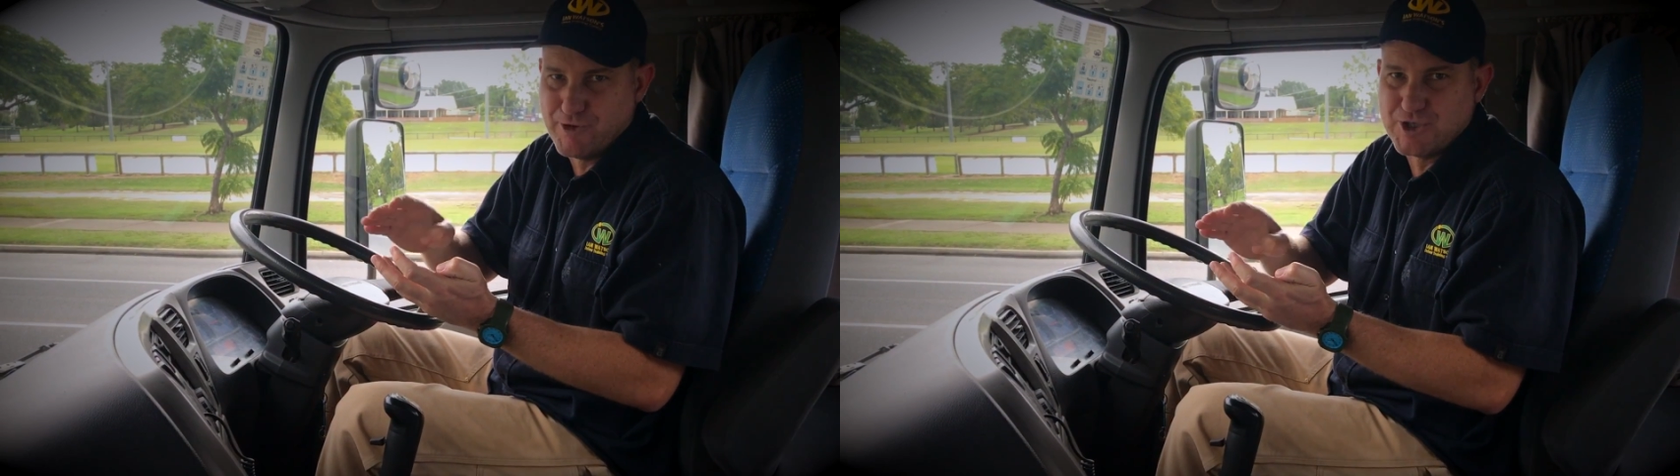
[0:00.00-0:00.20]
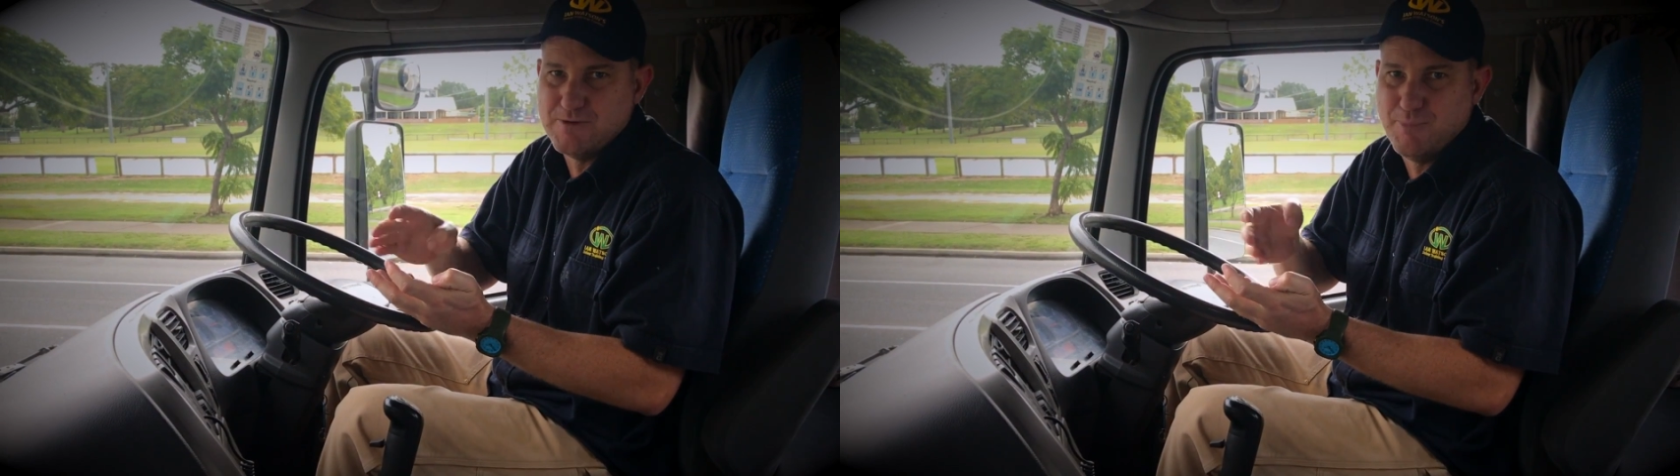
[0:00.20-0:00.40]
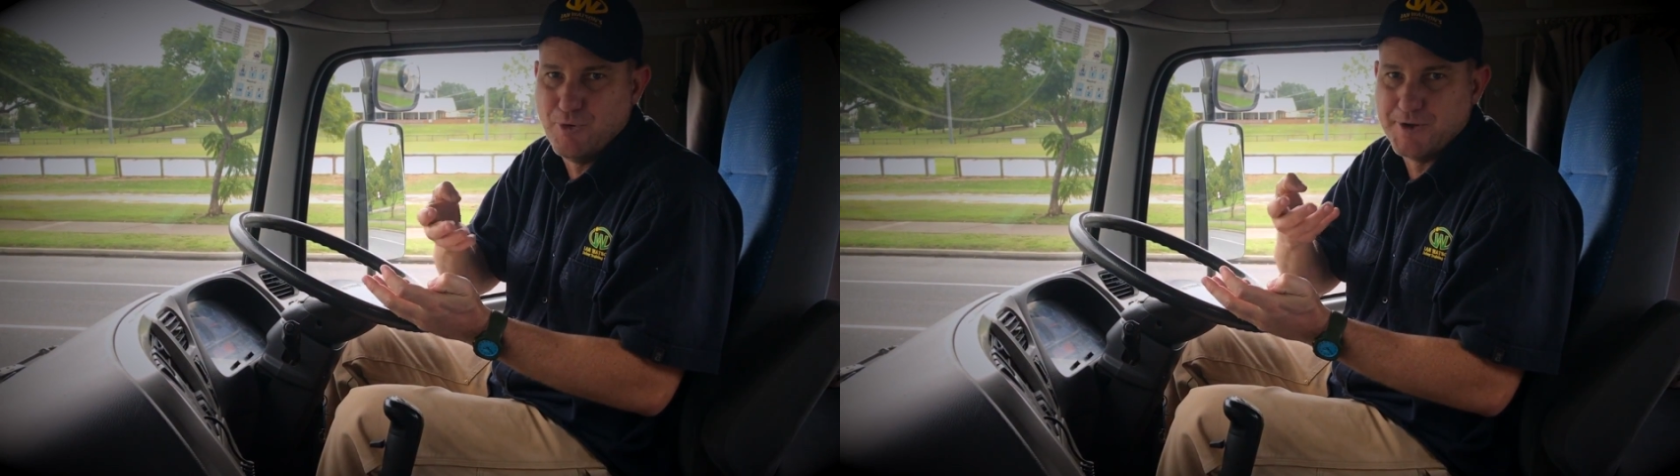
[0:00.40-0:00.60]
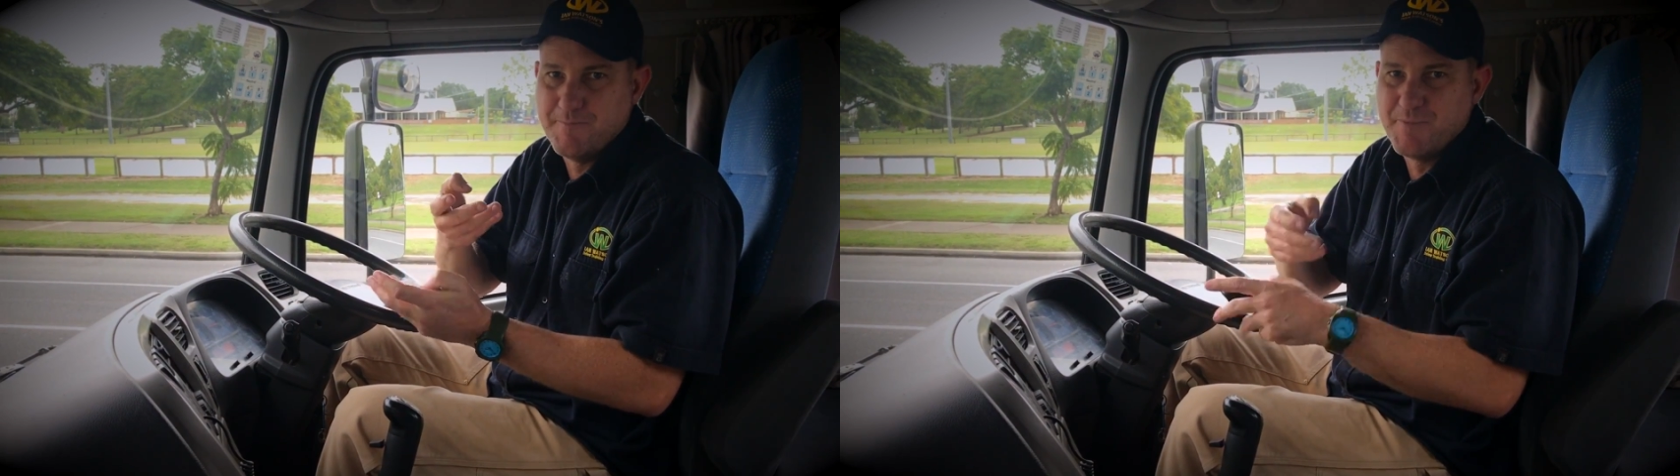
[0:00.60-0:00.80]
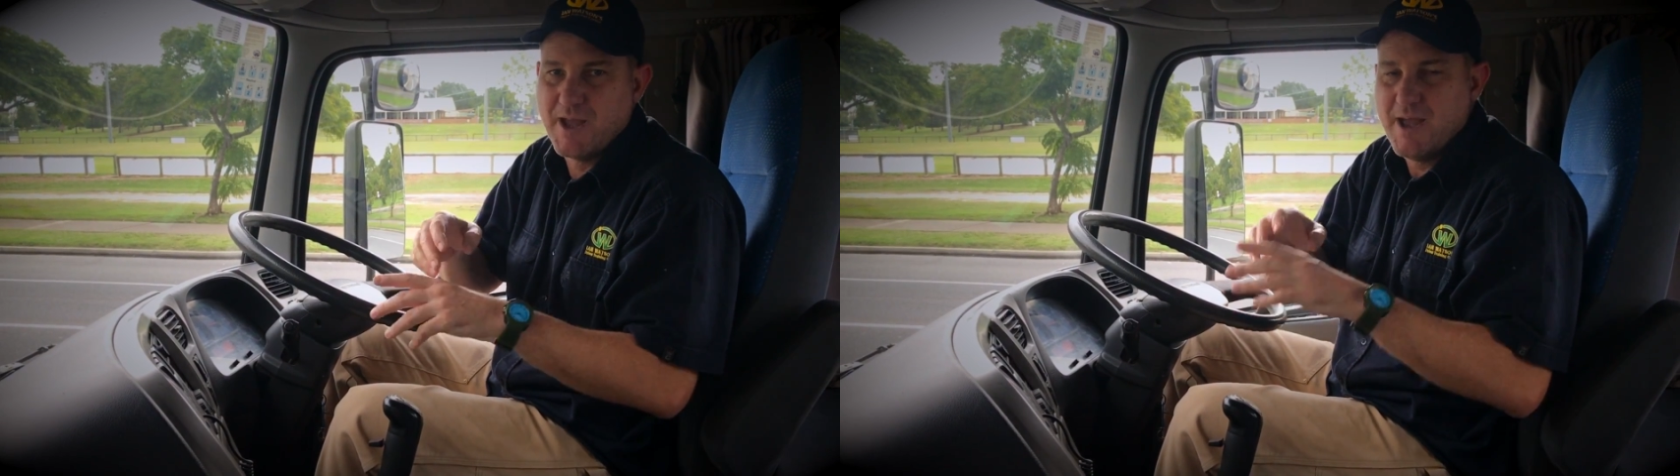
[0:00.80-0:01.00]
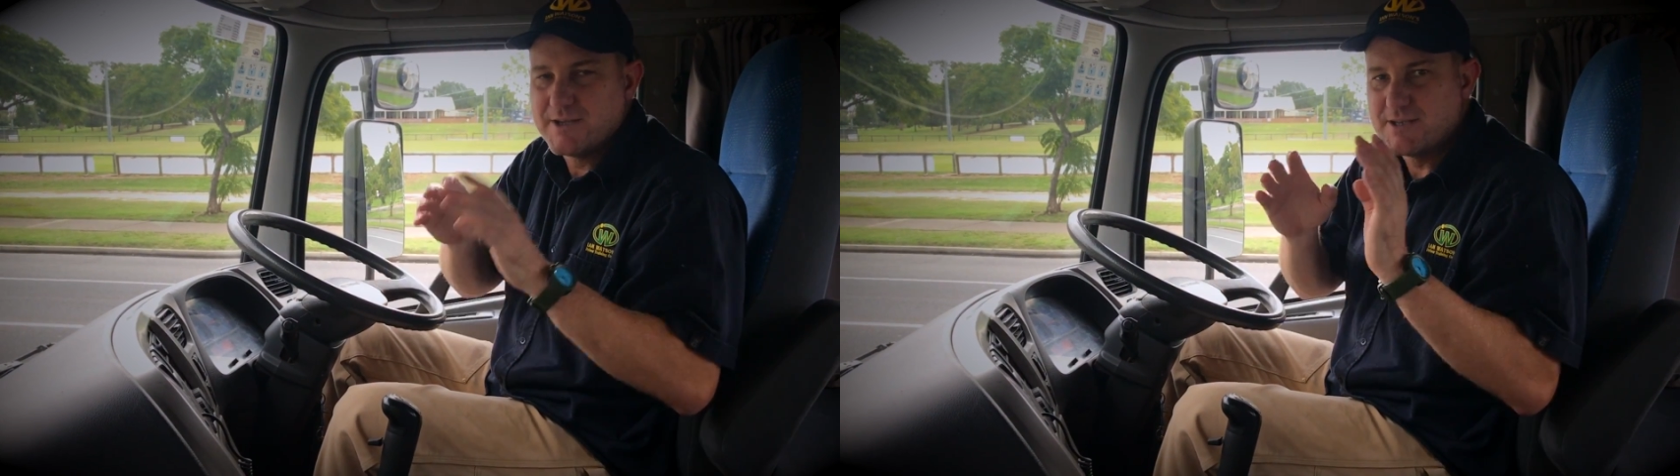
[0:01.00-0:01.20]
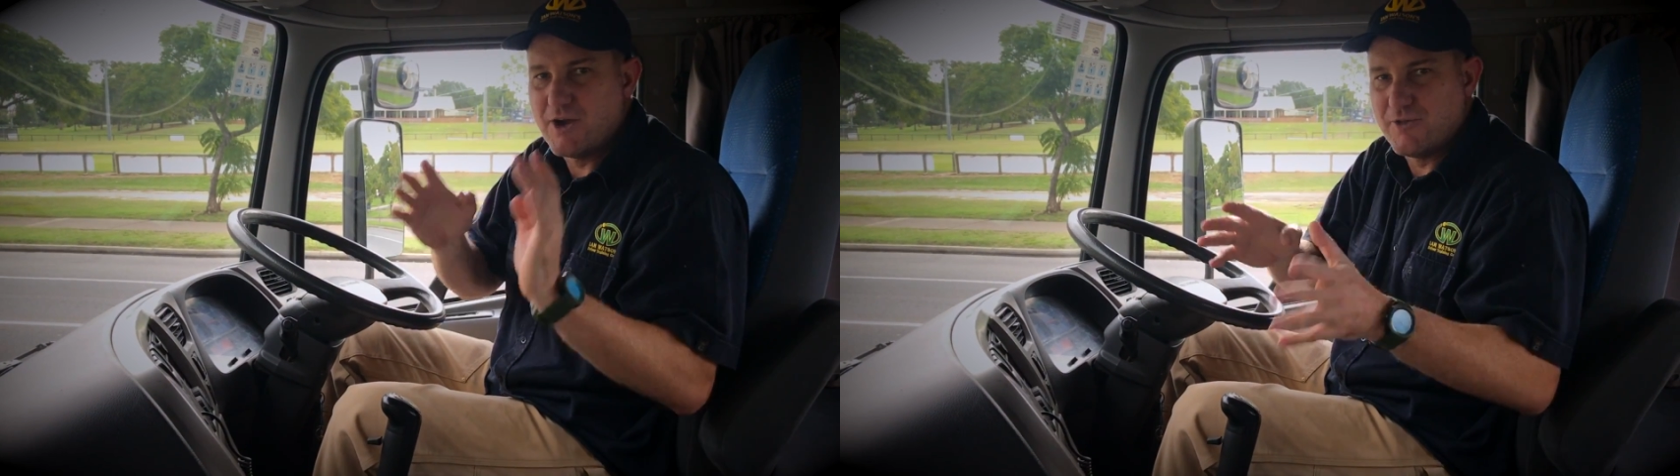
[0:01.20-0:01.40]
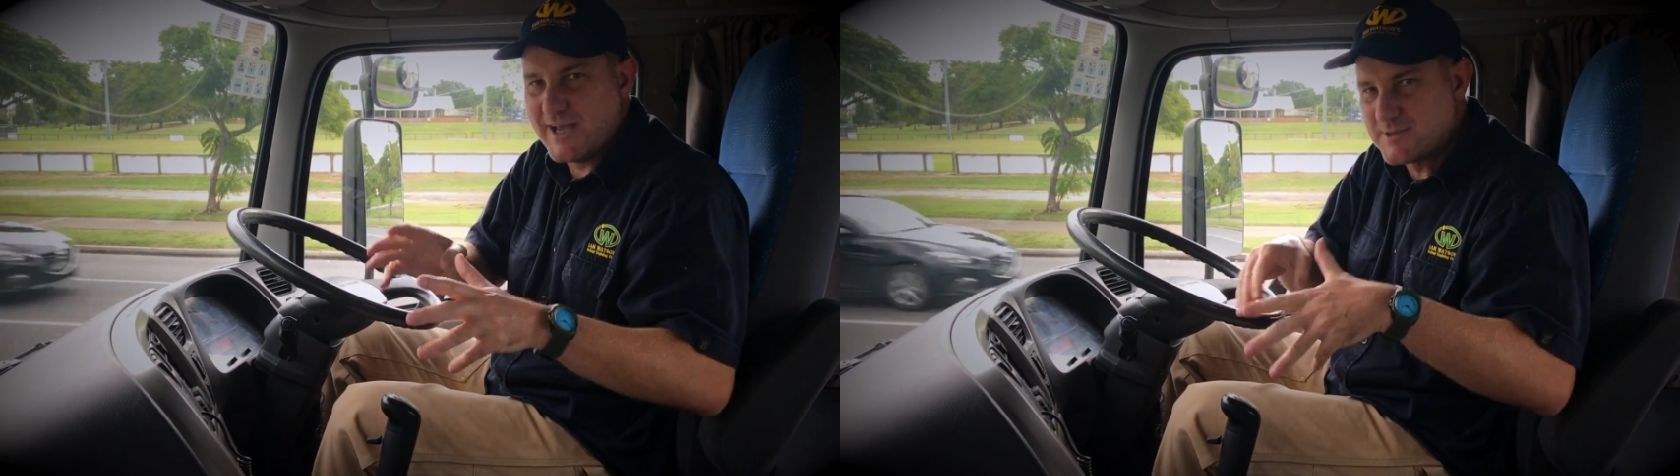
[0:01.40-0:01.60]
friction point.
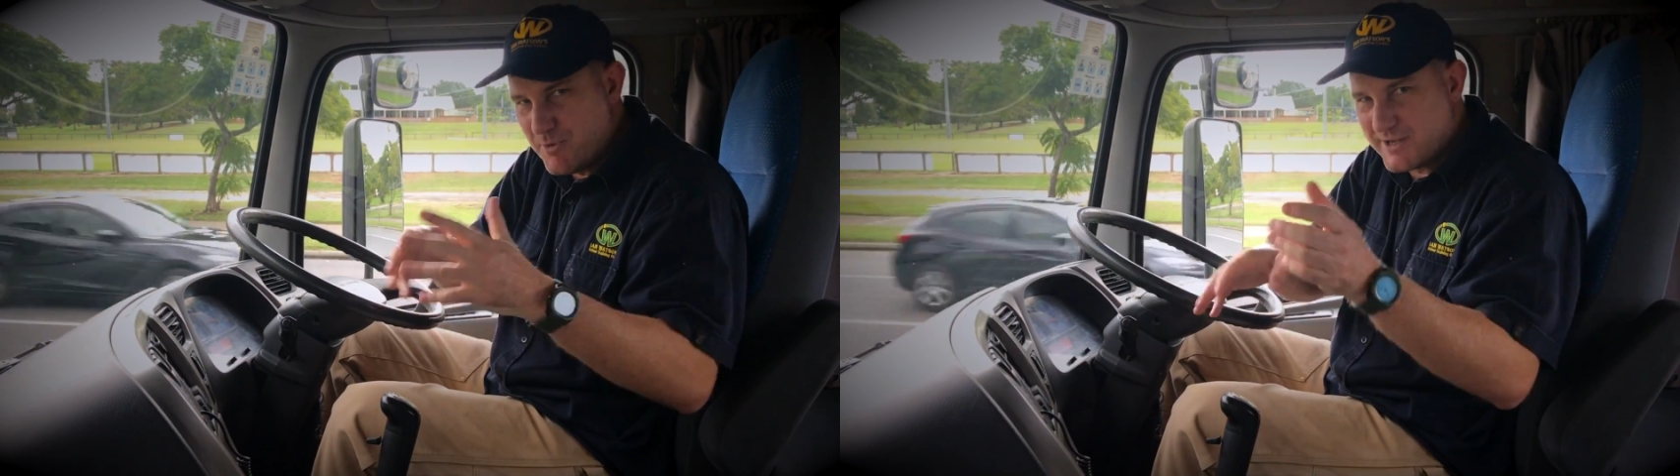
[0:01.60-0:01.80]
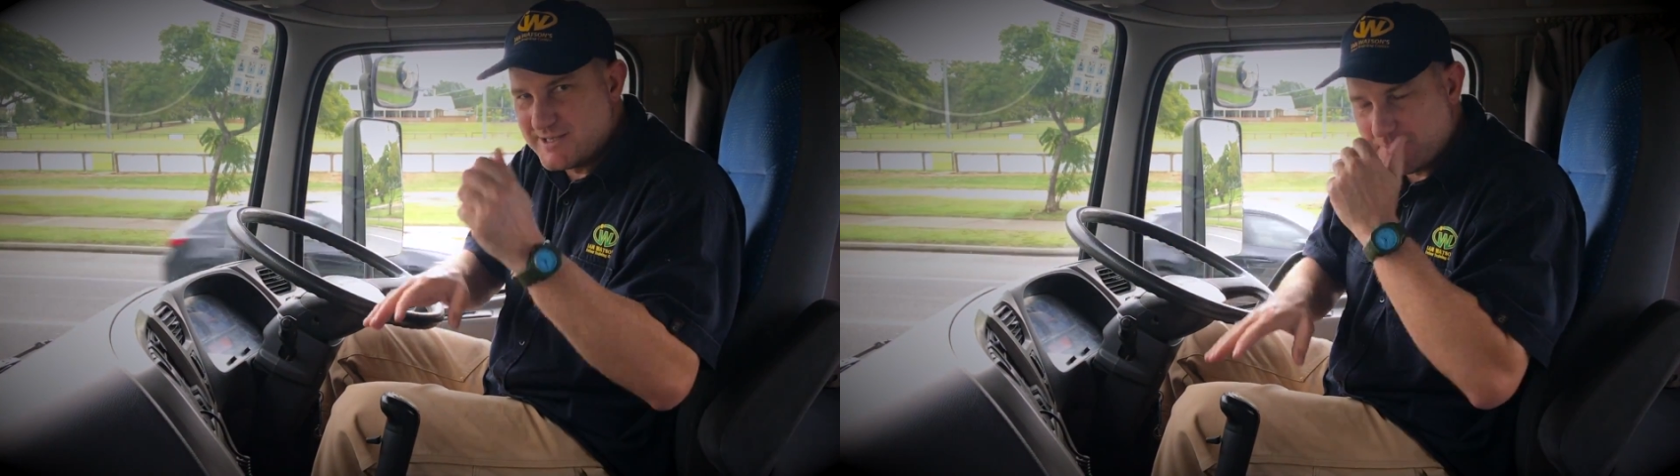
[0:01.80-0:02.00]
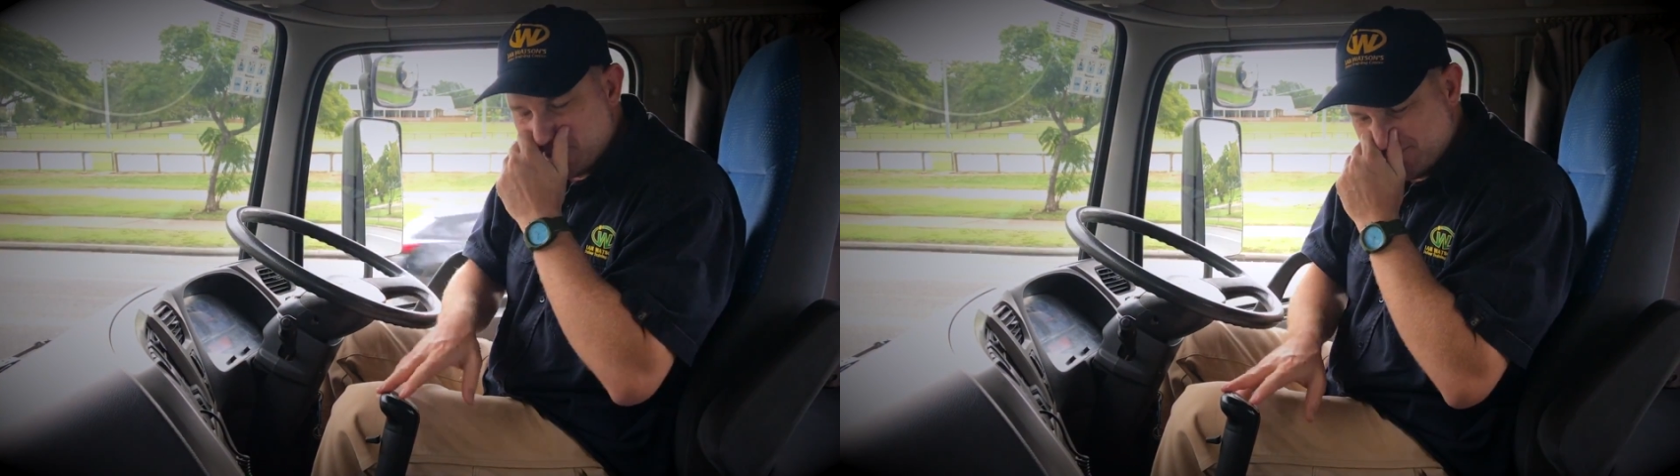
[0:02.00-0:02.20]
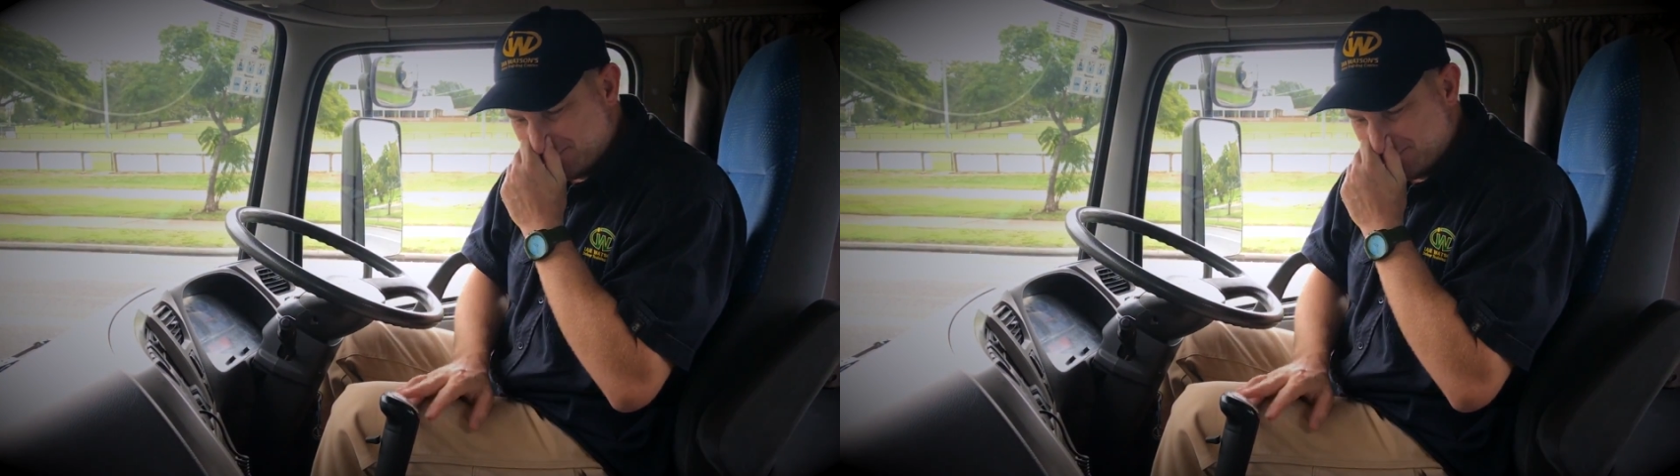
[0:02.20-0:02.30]
So that's my tip.